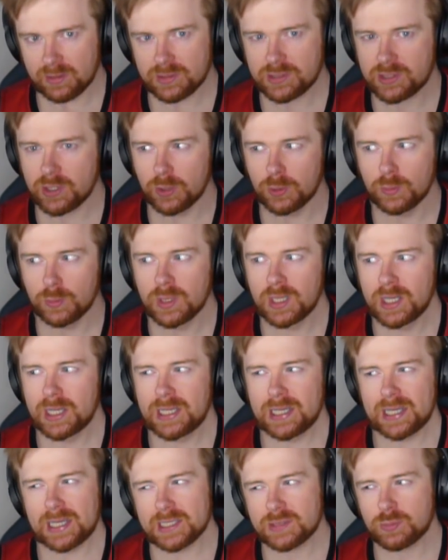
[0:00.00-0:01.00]
So
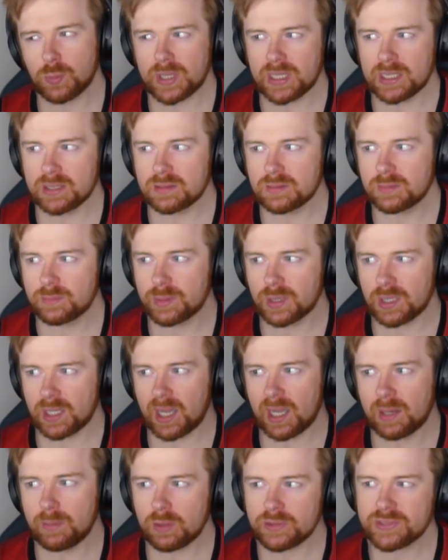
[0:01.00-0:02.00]
it's weird, but like
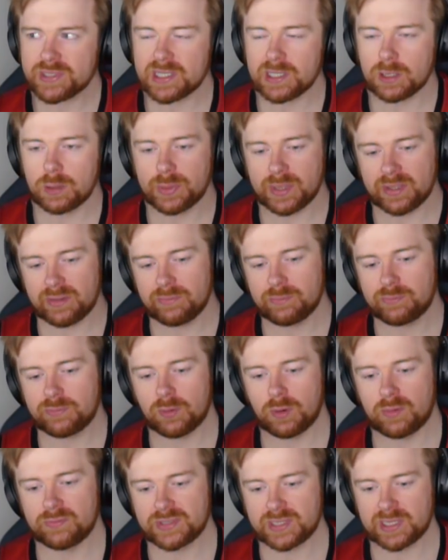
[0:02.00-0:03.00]
I lost a little bit for
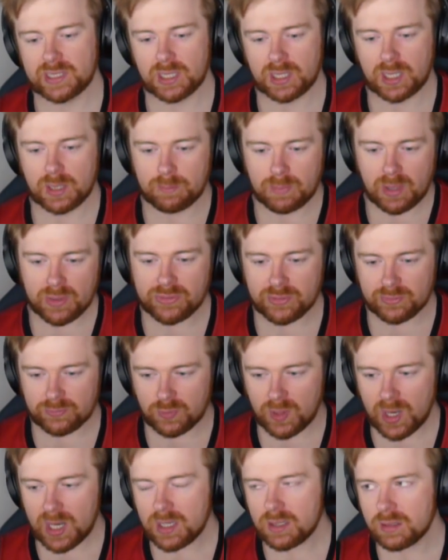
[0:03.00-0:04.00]
obviously like a month of
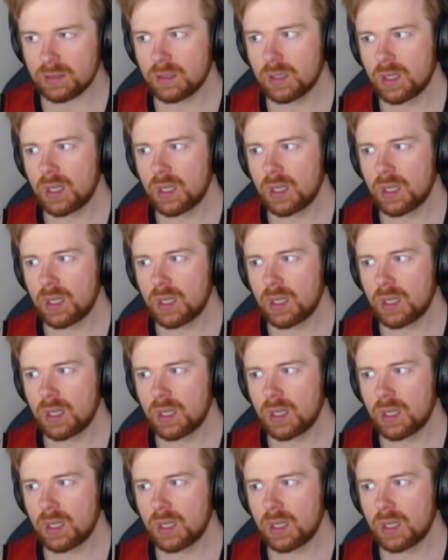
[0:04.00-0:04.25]
rent,